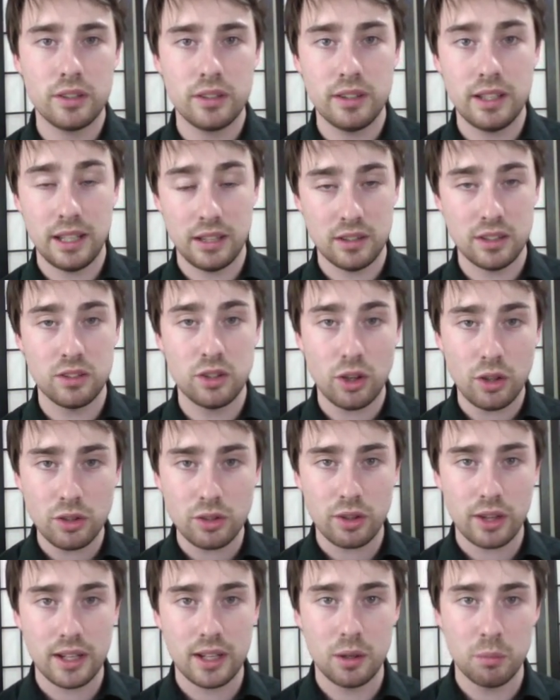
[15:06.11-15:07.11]
in the dog
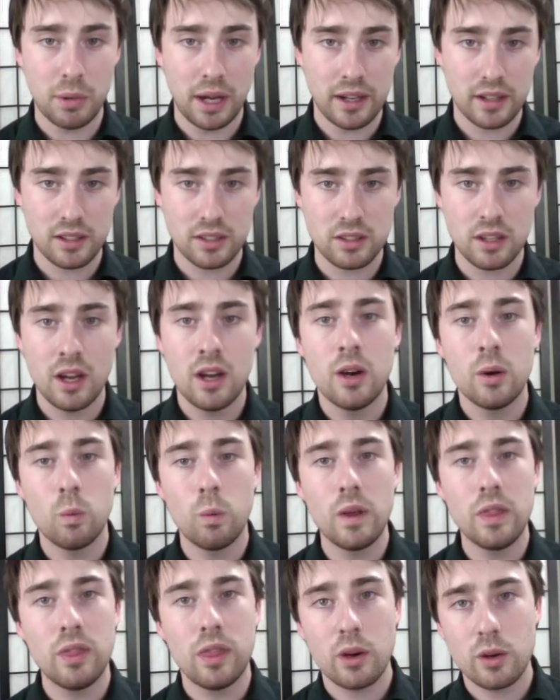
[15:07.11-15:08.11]
training market
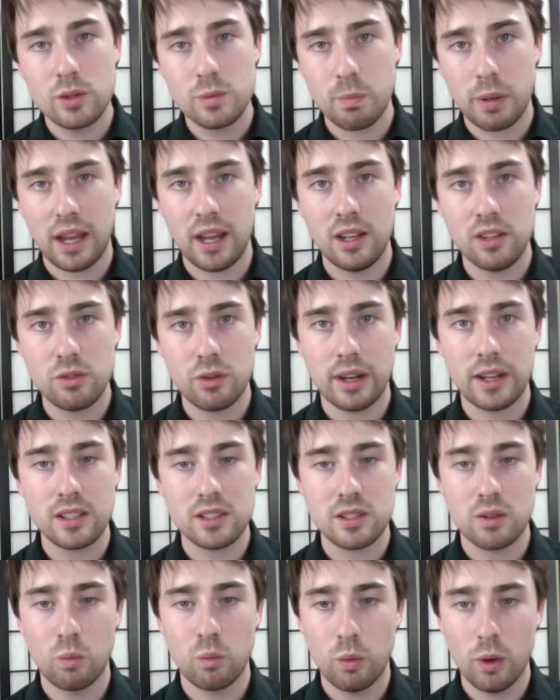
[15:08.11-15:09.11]
when those page
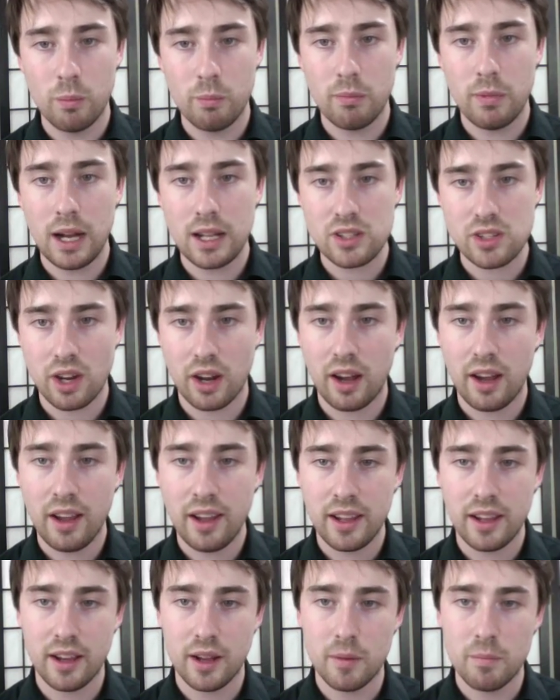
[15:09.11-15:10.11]
ranks were much
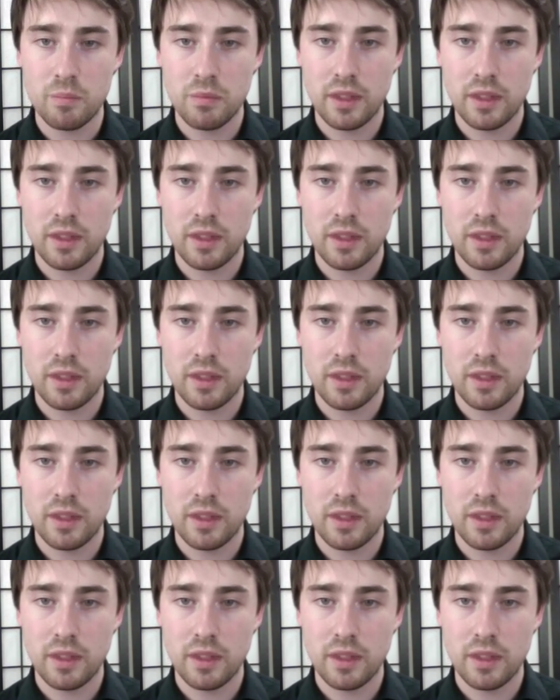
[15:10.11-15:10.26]
higher.